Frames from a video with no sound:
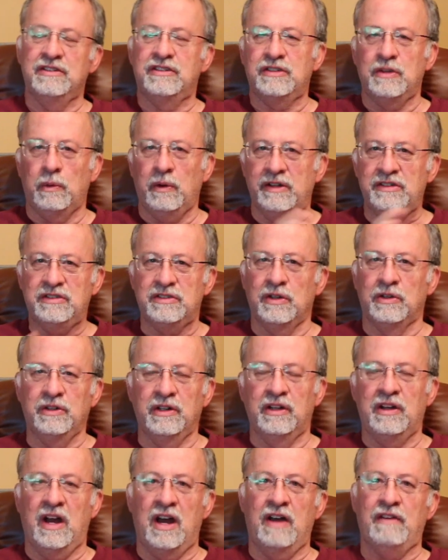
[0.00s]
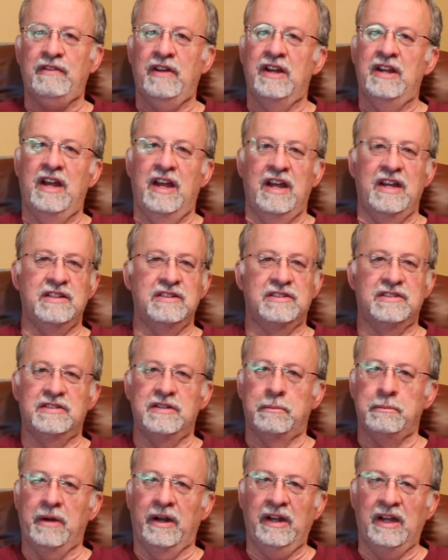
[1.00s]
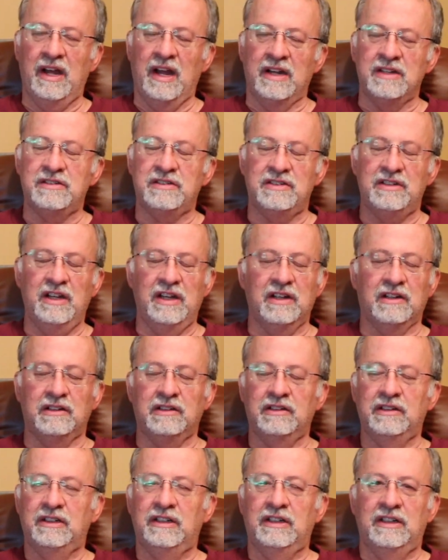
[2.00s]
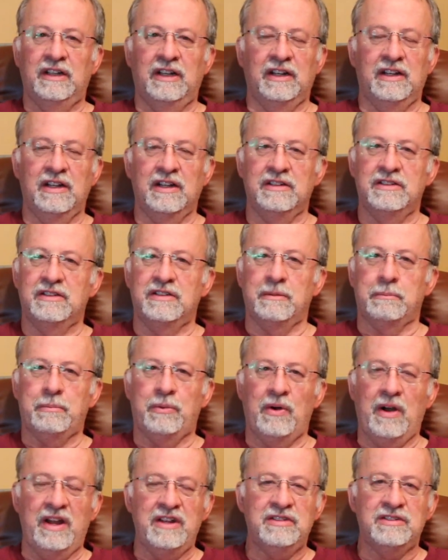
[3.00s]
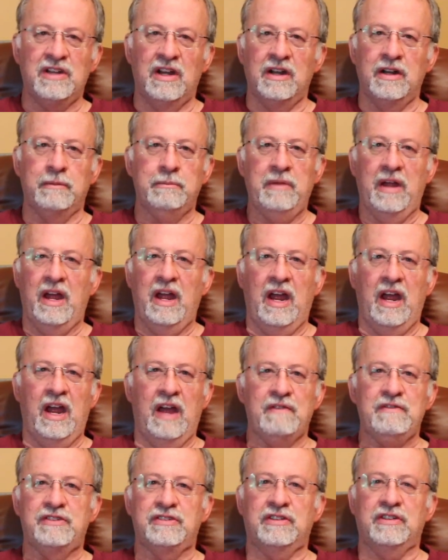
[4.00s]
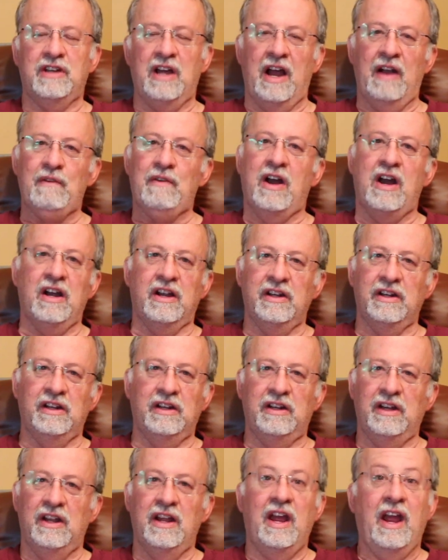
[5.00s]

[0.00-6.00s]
So I sold it off, and somebody got a steal because the price on them have skyrocketed,